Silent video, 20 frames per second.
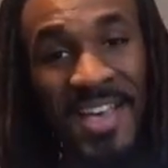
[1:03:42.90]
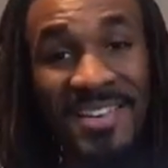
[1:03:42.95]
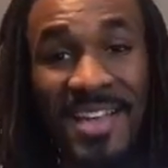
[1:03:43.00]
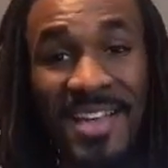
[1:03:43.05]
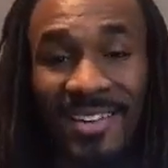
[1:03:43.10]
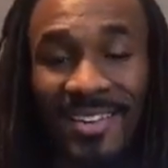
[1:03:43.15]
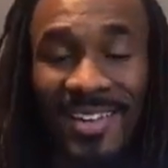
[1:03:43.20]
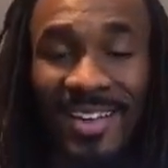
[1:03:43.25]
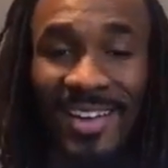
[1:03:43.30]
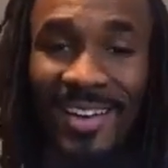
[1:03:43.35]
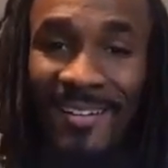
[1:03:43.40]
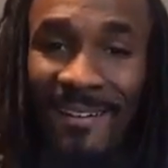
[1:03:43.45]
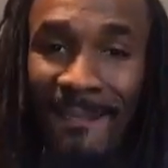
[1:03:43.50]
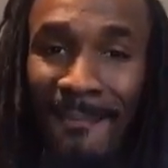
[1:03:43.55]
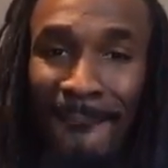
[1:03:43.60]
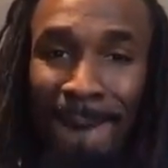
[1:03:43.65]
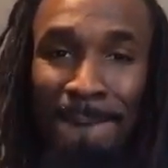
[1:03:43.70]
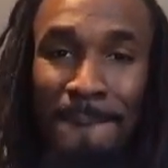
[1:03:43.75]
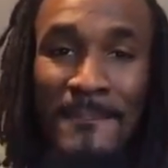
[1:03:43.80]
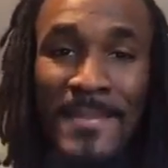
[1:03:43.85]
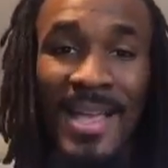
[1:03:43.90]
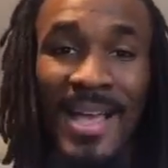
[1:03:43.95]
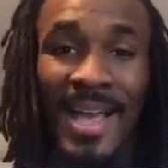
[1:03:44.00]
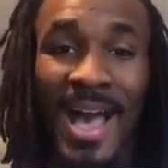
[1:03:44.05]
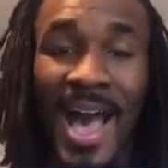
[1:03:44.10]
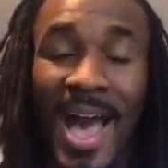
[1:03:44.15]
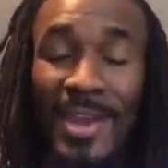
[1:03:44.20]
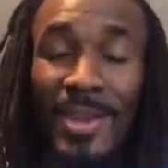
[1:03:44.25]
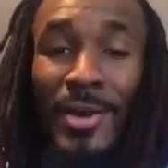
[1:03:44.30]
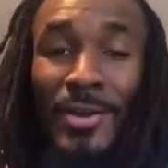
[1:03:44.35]
Now look,
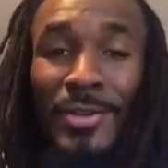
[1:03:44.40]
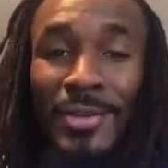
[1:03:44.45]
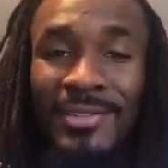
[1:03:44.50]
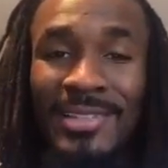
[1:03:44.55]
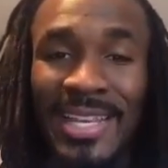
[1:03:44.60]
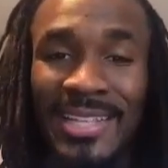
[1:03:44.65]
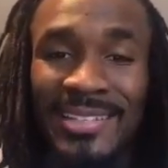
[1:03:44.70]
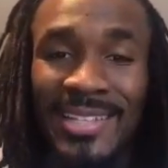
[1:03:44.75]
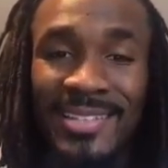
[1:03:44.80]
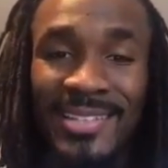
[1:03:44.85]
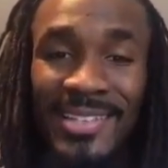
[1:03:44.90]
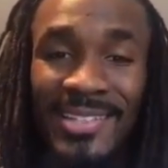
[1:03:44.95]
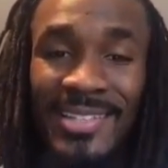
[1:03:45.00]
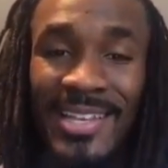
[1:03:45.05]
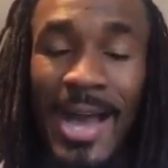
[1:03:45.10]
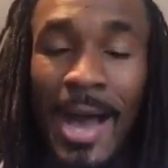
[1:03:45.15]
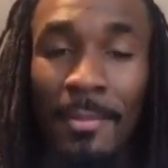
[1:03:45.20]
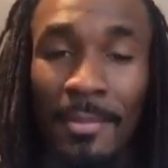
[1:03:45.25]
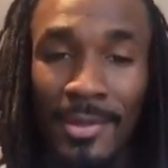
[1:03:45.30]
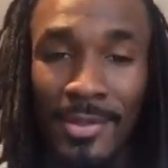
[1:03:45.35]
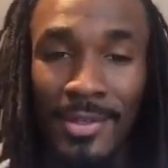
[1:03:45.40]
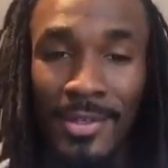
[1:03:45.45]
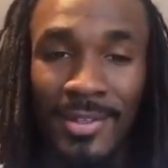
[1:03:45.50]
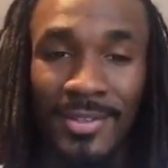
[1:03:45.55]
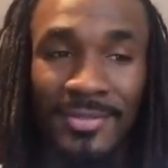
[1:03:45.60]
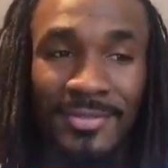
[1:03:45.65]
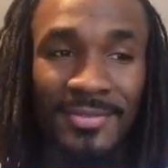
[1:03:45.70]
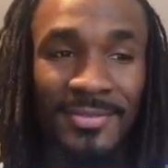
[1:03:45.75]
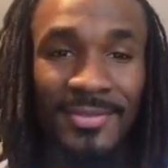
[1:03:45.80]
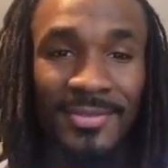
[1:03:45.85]
I know you think this is comical.
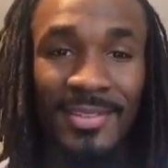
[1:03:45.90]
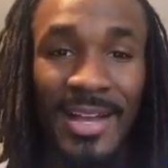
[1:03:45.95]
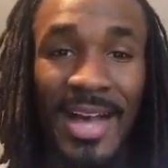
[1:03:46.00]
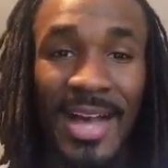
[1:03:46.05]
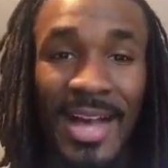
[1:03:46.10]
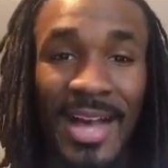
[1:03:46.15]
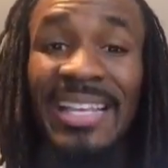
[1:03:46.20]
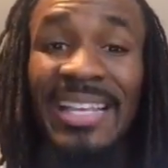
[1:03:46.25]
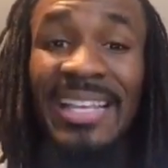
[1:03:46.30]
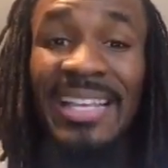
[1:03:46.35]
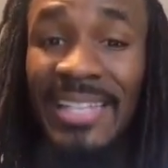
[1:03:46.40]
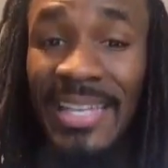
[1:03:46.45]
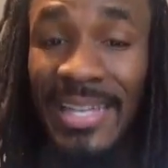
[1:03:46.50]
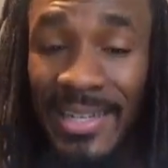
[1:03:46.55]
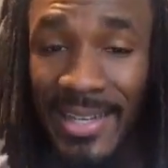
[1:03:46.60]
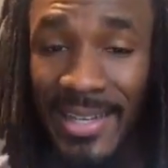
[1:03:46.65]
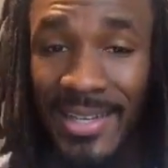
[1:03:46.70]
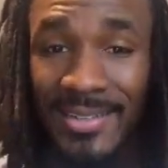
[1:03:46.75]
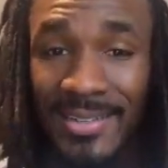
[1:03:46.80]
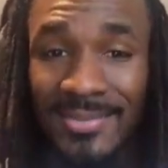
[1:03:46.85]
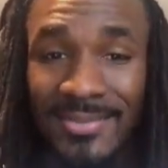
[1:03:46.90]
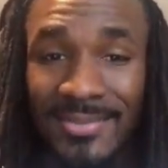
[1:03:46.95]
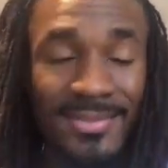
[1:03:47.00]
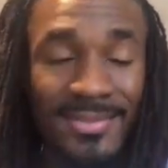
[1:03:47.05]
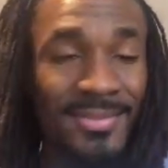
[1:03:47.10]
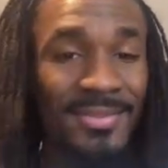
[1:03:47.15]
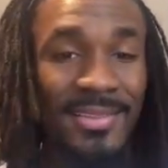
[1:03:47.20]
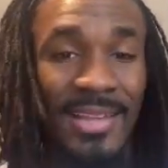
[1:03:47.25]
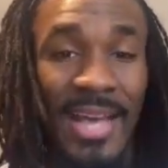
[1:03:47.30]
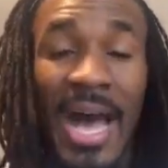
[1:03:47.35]
I get it.
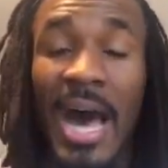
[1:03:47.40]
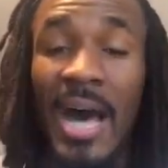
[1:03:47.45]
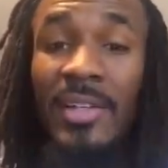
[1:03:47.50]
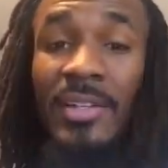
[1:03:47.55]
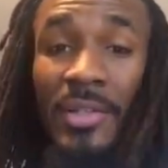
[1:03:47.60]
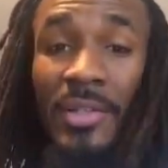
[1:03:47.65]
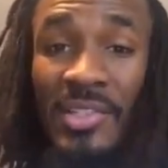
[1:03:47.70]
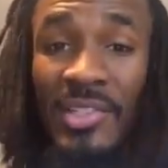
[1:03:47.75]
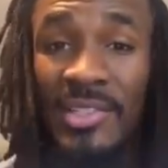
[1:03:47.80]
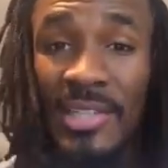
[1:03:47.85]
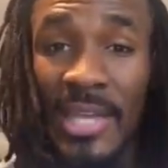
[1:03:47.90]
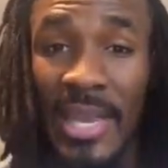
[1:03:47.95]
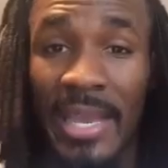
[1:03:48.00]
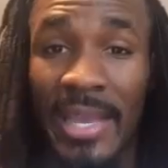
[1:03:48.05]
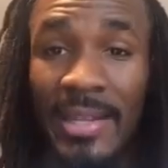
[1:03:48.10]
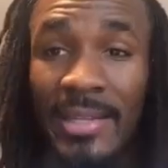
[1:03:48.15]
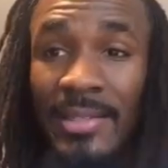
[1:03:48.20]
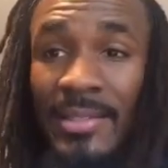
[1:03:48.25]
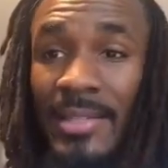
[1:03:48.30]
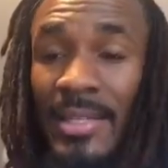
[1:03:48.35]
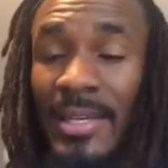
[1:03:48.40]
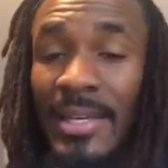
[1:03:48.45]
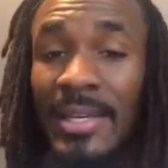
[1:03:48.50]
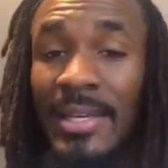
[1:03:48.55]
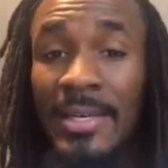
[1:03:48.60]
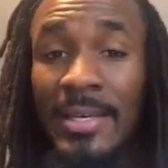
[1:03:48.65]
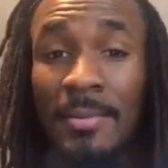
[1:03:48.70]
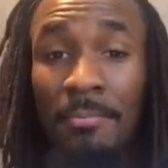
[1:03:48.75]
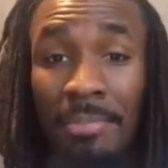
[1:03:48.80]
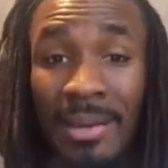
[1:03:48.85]
I understand.
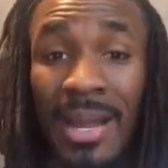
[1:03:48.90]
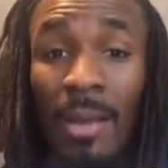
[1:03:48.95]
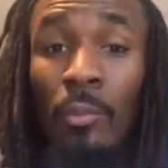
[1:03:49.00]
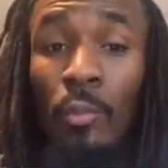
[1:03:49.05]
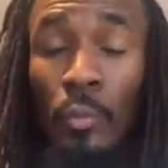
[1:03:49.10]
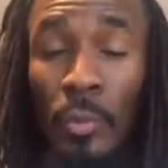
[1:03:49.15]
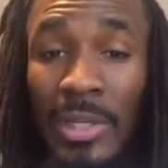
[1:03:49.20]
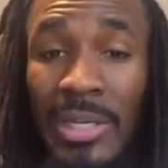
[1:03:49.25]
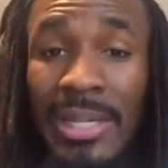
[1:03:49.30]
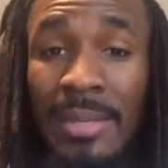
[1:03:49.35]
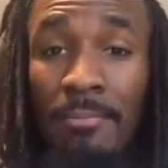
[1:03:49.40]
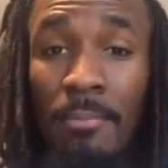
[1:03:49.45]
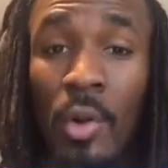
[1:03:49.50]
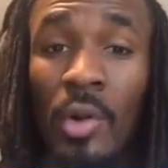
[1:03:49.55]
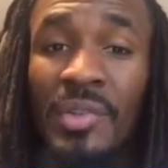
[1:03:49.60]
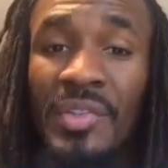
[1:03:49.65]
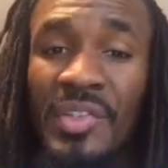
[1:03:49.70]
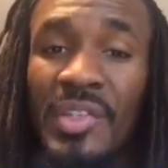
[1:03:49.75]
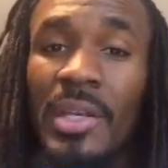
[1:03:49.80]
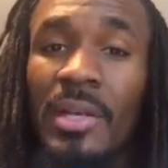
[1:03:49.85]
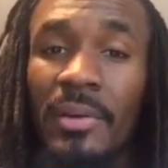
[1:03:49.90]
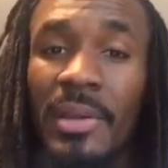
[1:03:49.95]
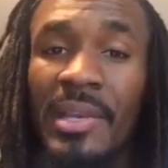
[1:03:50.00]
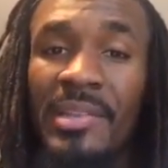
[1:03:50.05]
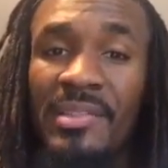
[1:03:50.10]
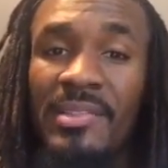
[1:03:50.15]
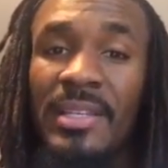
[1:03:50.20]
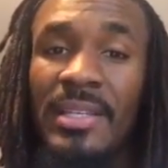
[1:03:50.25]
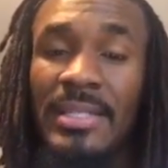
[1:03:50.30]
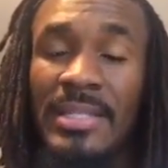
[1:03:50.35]
But I'm really more
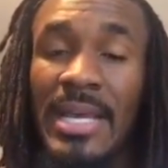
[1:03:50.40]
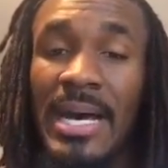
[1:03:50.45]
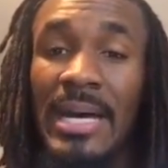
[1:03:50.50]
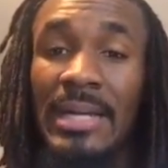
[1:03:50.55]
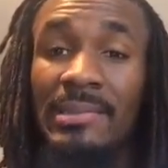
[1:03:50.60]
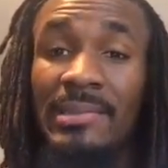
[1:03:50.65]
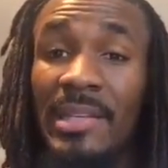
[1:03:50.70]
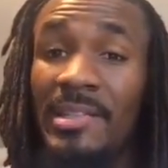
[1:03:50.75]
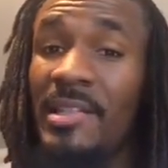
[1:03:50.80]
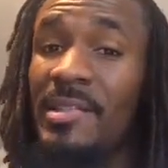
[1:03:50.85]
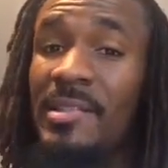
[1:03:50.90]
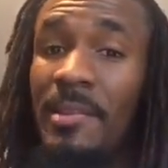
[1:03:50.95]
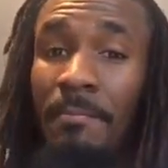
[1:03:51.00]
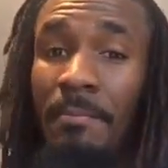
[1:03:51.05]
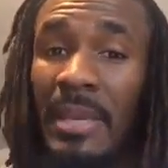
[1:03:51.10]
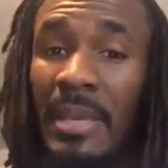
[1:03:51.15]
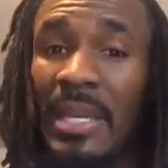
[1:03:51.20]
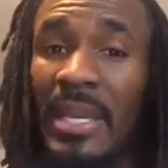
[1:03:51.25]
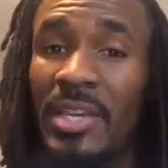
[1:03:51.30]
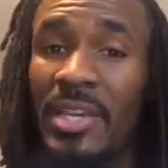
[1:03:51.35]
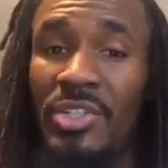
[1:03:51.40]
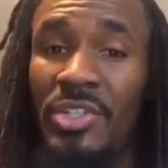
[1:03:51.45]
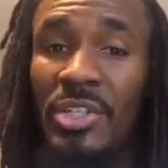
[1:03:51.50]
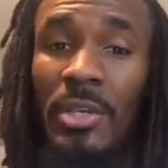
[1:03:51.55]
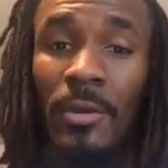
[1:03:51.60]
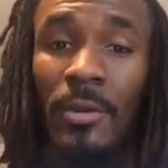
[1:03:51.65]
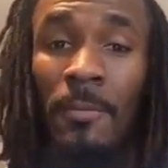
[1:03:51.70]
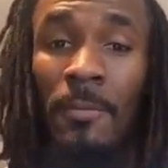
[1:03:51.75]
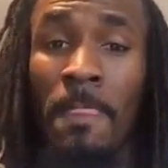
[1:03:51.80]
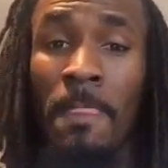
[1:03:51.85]
serious than not. This is a big issue.